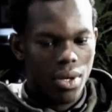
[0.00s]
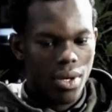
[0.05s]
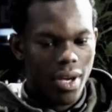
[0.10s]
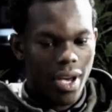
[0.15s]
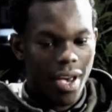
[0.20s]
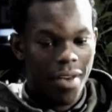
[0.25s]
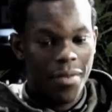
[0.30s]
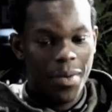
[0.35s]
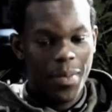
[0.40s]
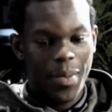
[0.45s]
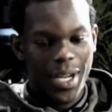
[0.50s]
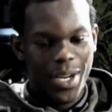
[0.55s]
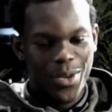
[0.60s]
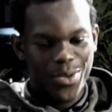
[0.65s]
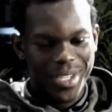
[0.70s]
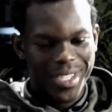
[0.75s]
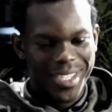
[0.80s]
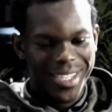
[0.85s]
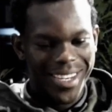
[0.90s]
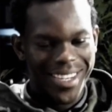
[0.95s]
Everybody
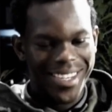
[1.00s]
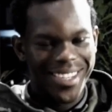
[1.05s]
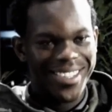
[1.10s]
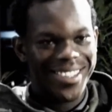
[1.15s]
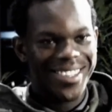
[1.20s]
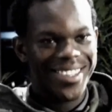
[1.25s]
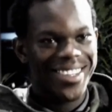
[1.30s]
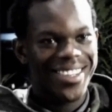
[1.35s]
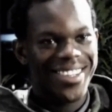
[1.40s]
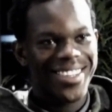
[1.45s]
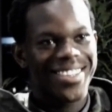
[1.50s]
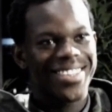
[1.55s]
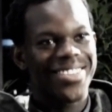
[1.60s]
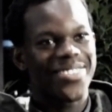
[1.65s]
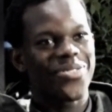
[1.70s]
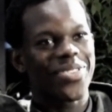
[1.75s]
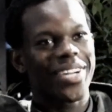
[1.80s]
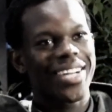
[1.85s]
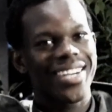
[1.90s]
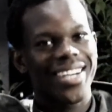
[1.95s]
was saying,
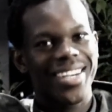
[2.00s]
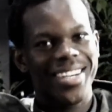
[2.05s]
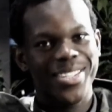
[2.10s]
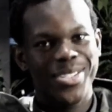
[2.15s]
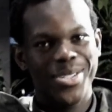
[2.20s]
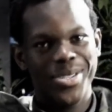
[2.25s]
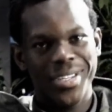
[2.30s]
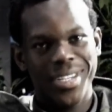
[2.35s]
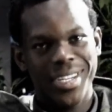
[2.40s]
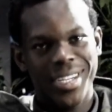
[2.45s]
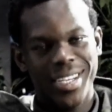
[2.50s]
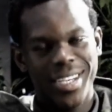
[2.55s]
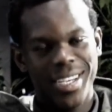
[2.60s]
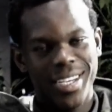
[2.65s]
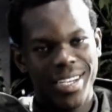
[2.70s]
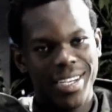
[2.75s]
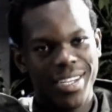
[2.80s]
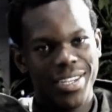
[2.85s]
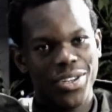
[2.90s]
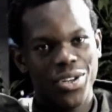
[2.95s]
when I got to the
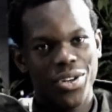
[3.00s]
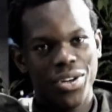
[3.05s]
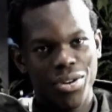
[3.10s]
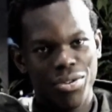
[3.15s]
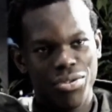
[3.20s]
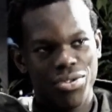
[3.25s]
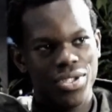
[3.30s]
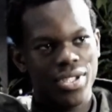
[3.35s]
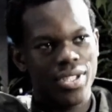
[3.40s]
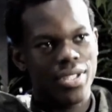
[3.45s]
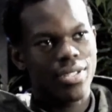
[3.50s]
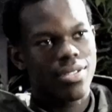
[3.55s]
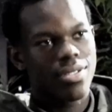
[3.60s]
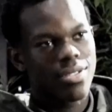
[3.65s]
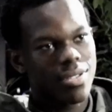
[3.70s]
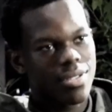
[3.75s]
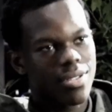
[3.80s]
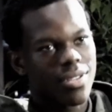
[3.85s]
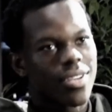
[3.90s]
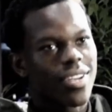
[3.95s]
league and the coaches,
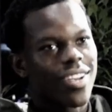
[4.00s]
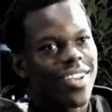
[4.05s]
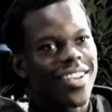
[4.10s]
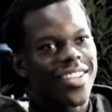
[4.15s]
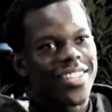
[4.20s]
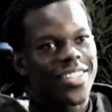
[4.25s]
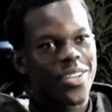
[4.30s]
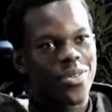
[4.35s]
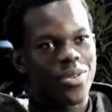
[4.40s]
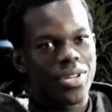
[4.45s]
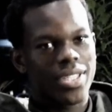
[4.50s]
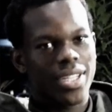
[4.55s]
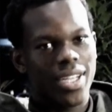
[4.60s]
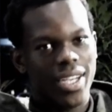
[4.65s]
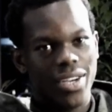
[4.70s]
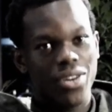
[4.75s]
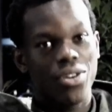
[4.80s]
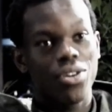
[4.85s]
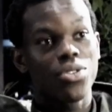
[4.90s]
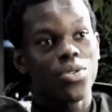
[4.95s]
they was
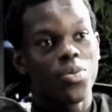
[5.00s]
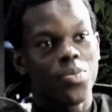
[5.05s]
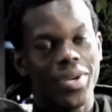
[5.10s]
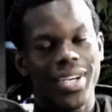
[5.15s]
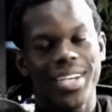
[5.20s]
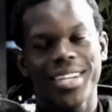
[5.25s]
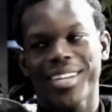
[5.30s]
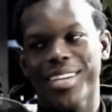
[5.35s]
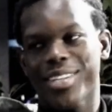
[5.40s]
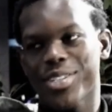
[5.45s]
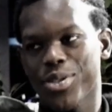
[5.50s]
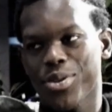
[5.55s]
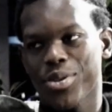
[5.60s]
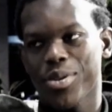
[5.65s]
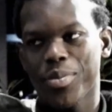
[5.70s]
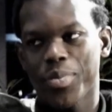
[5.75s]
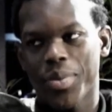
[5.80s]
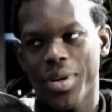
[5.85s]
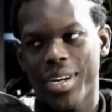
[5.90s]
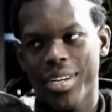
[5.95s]
like, oh, you're playing like Tony
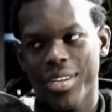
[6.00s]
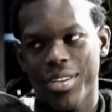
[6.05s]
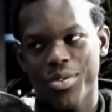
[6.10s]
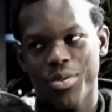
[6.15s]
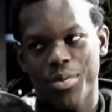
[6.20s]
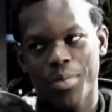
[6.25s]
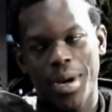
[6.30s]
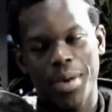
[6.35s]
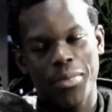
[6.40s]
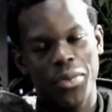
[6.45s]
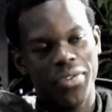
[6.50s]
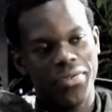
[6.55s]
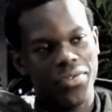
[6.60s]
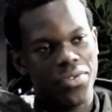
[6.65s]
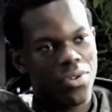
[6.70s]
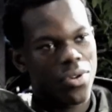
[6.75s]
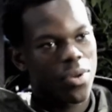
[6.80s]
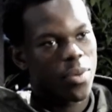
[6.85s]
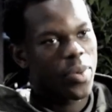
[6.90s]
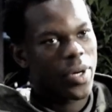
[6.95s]
Parker. You remind me of
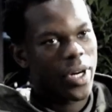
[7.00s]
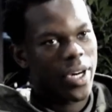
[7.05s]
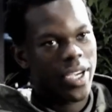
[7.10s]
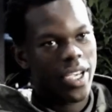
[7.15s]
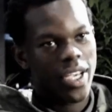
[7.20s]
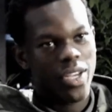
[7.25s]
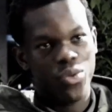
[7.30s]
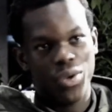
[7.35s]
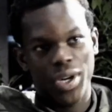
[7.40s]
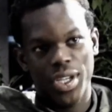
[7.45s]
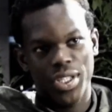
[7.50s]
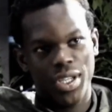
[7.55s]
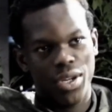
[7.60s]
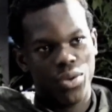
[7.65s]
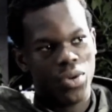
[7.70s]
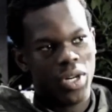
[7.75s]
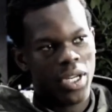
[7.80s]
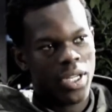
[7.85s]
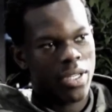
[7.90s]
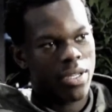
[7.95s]
Tony Parker and Rajon
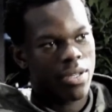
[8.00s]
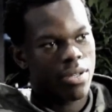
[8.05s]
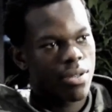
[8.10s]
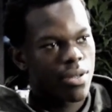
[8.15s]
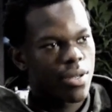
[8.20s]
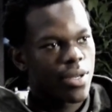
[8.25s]
Rondo.